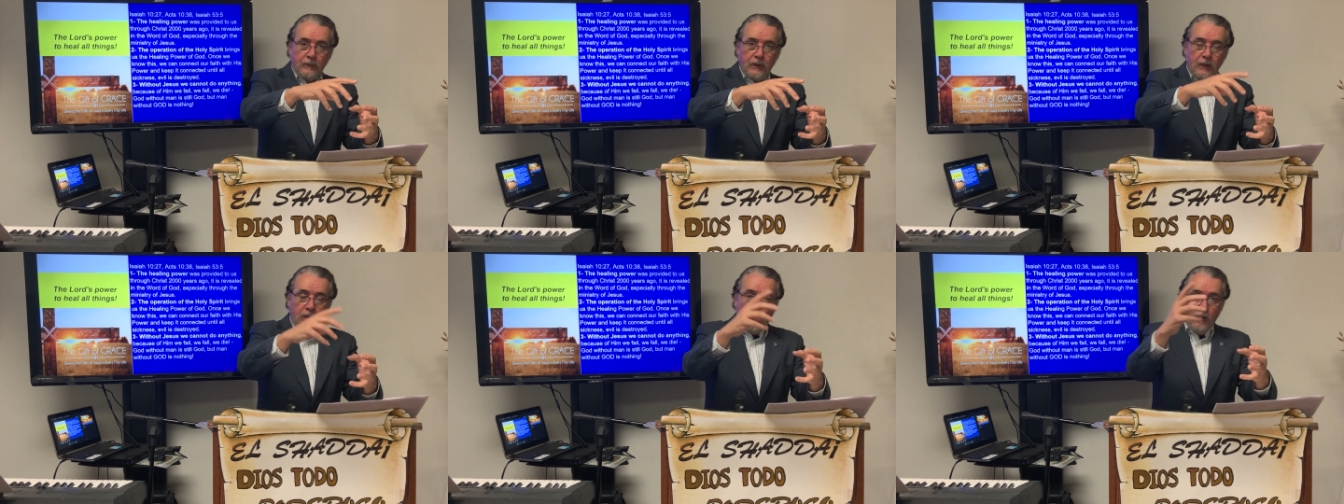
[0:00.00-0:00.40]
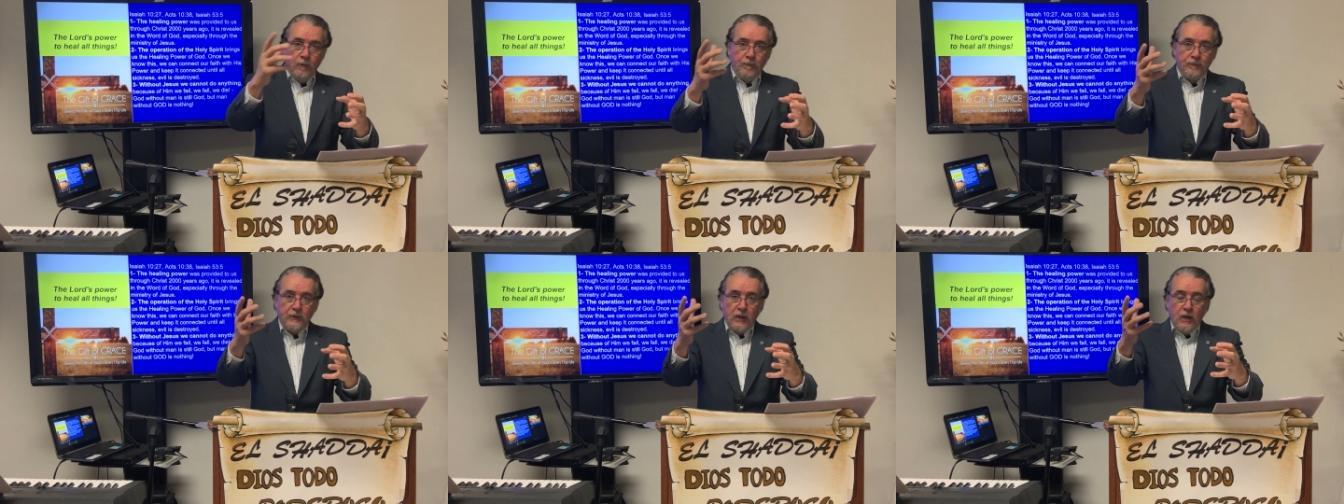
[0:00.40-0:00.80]
You
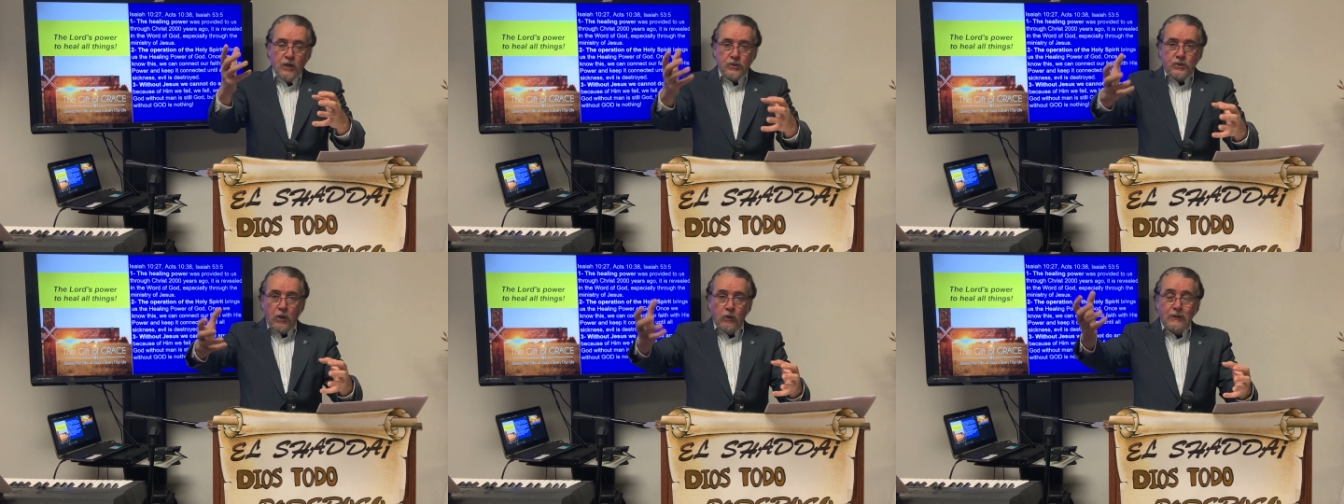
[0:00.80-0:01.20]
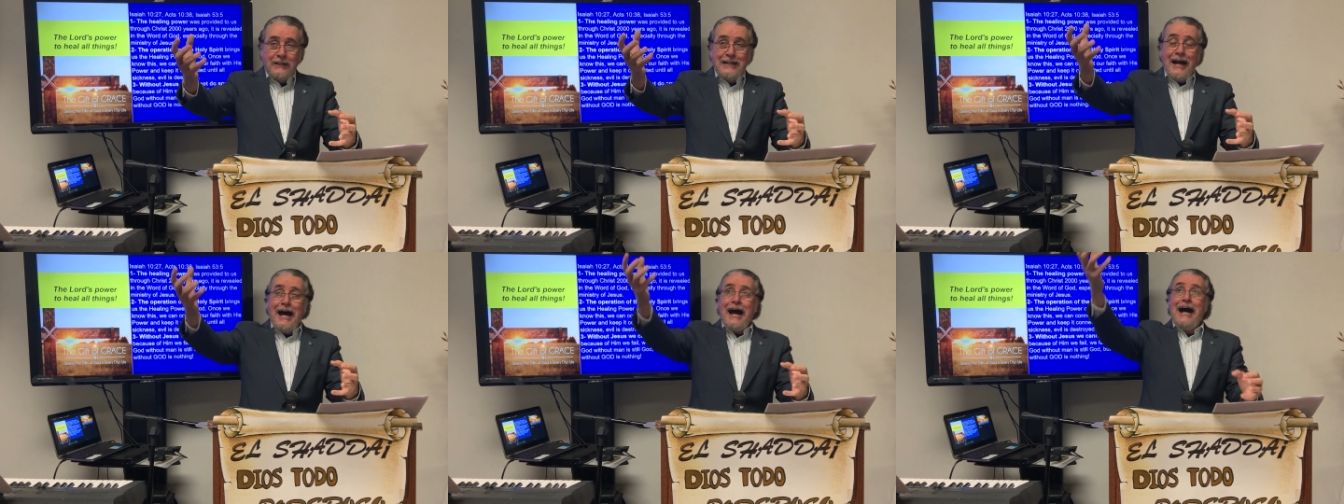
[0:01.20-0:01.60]
know? So
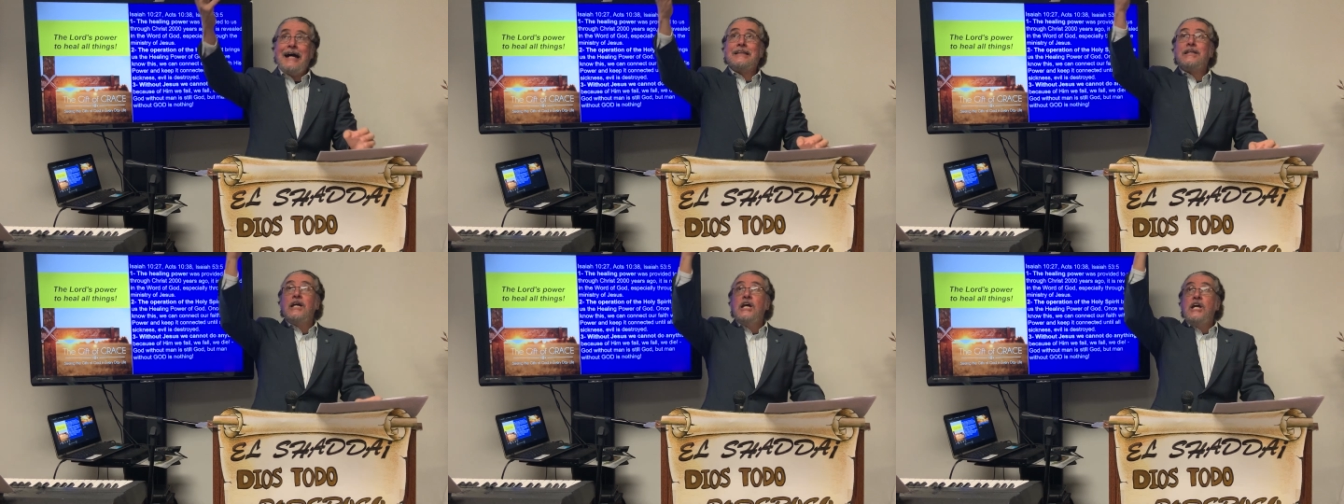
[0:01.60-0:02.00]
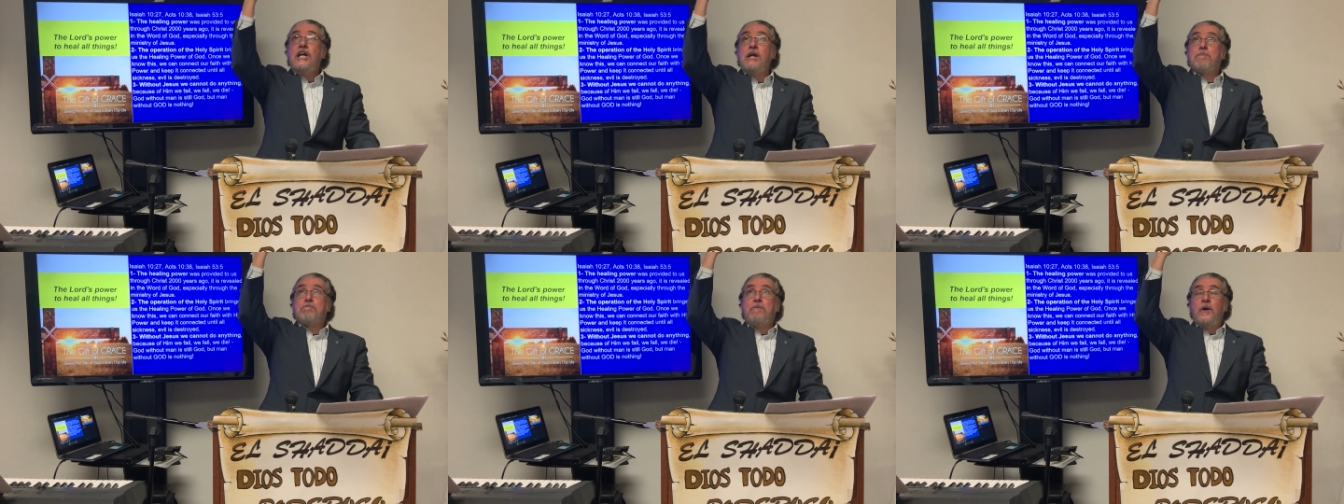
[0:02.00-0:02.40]
God,
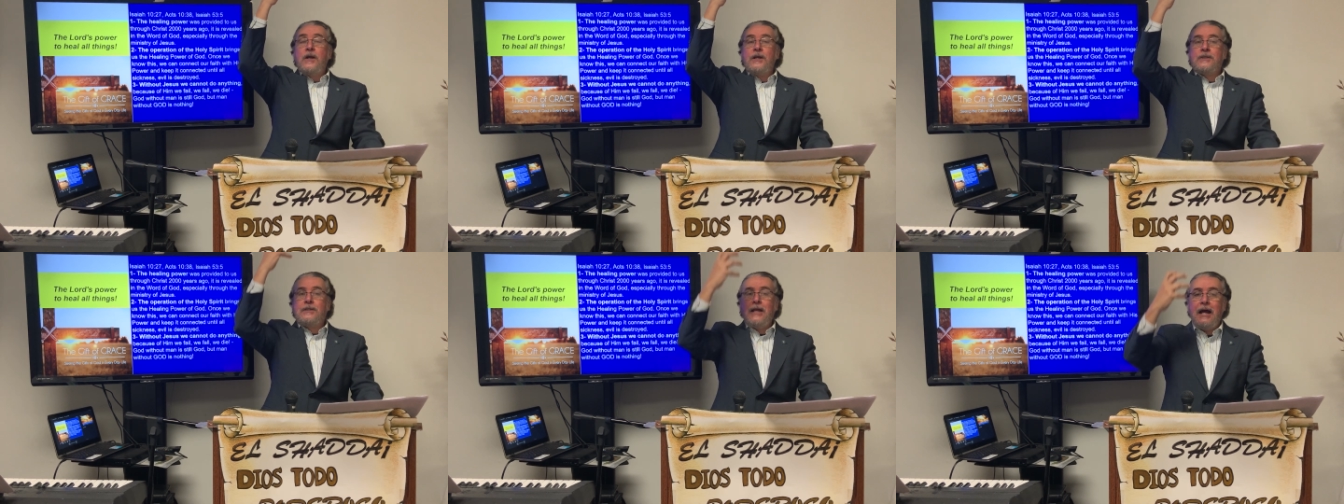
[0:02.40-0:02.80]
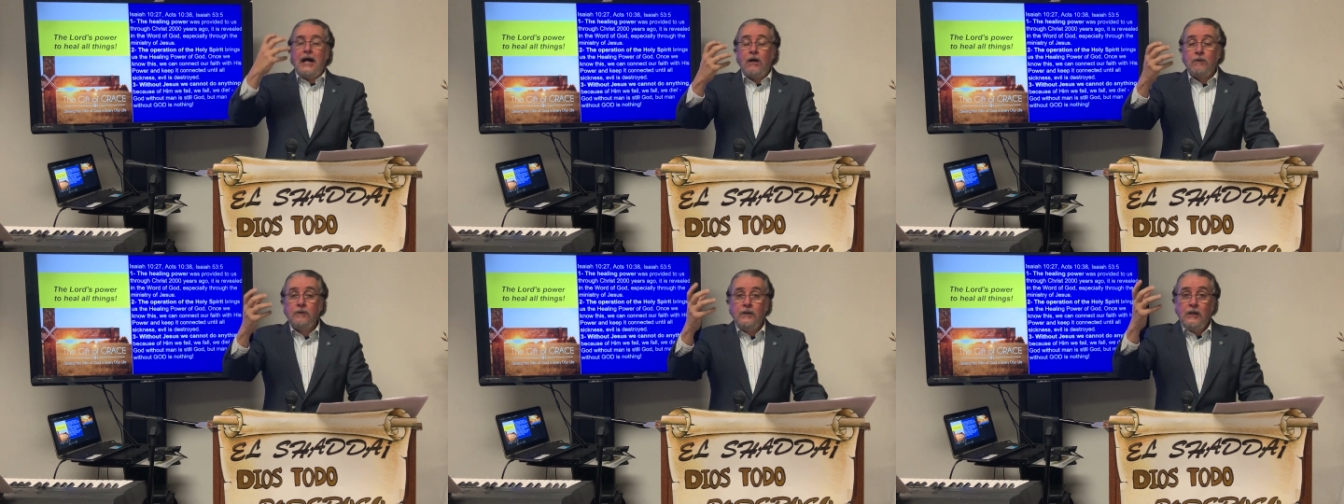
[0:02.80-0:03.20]
He put it
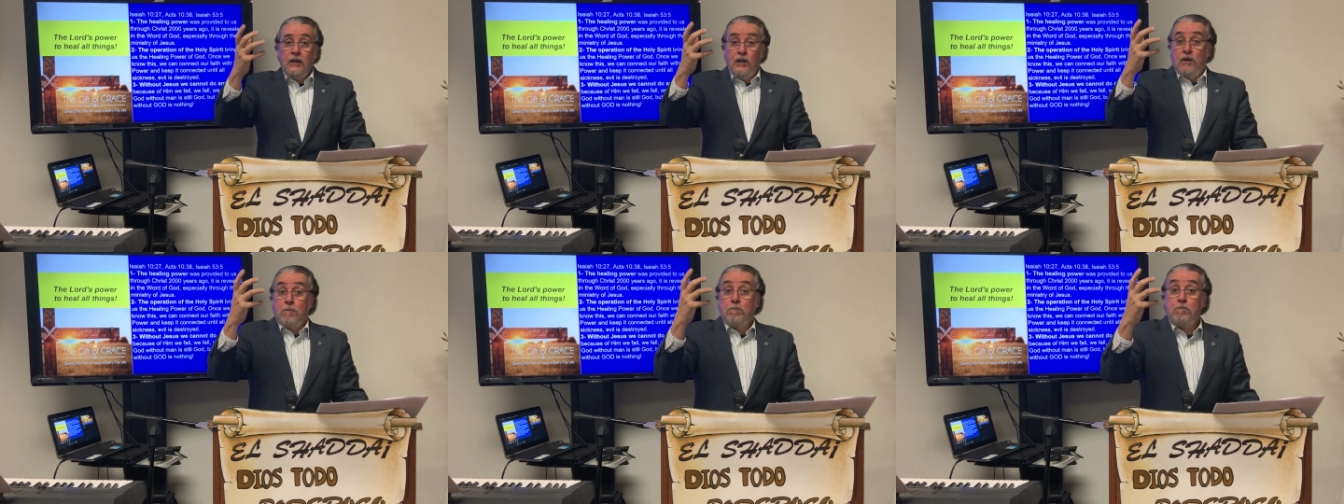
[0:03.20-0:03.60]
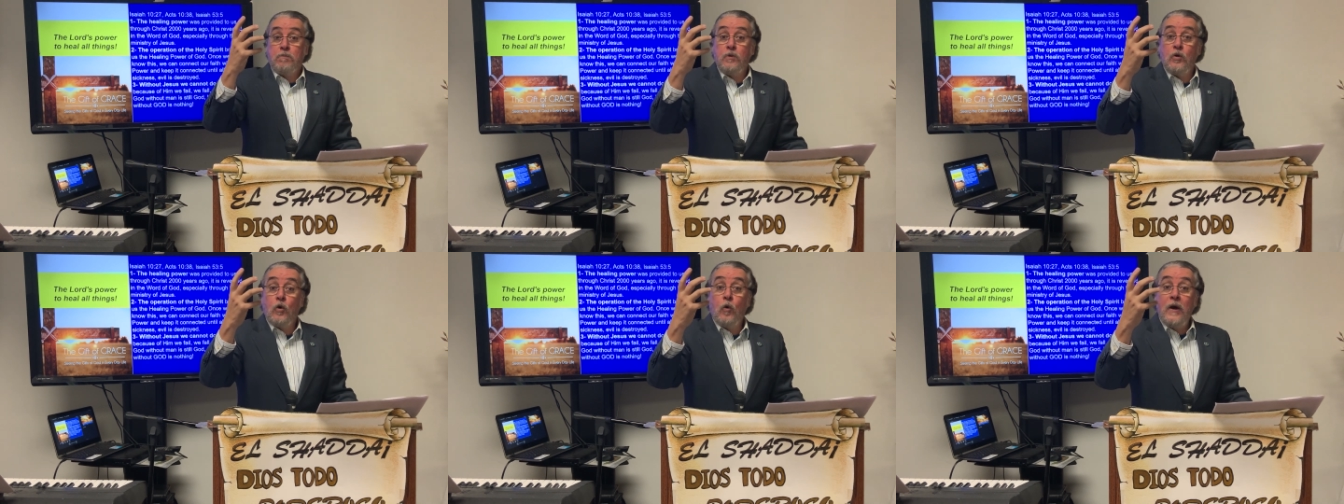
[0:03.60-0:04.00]
down
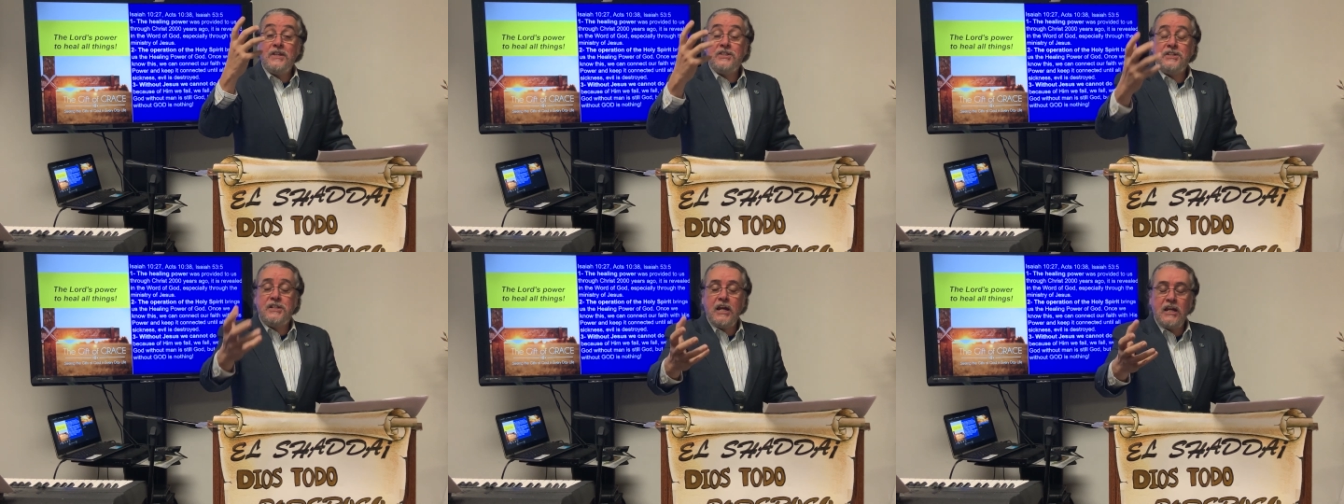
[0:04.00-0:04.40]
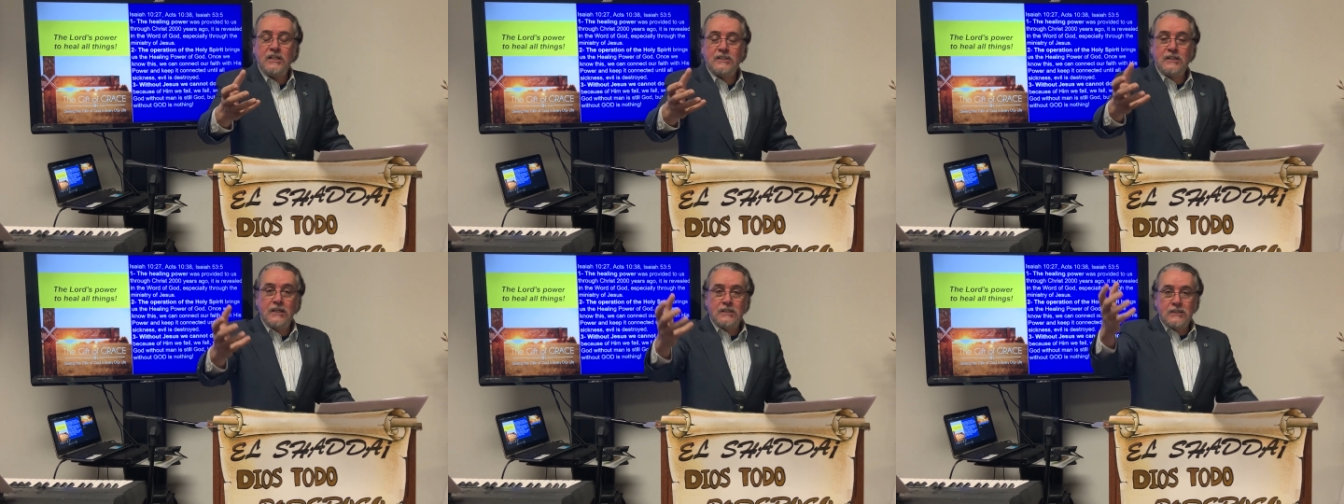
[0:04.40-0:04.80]
with
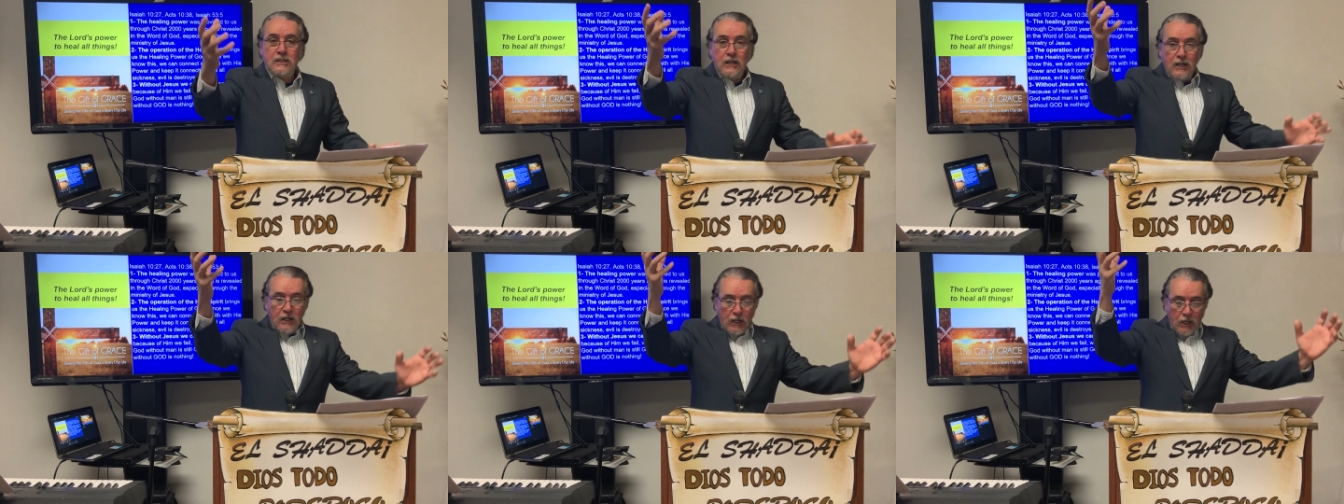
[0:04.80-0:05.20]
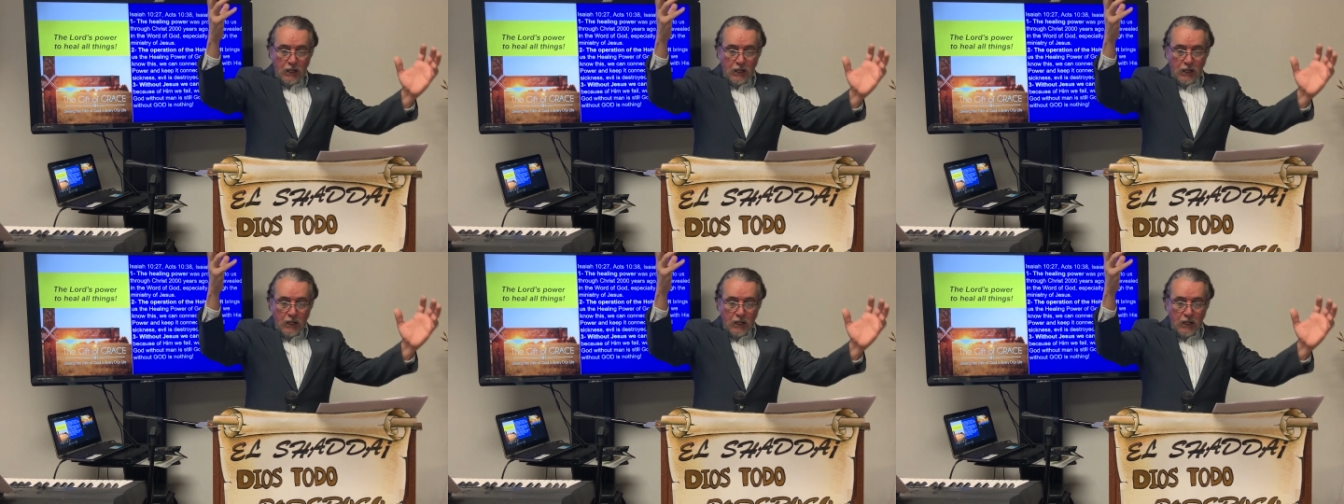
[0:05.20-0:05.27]
Jesus,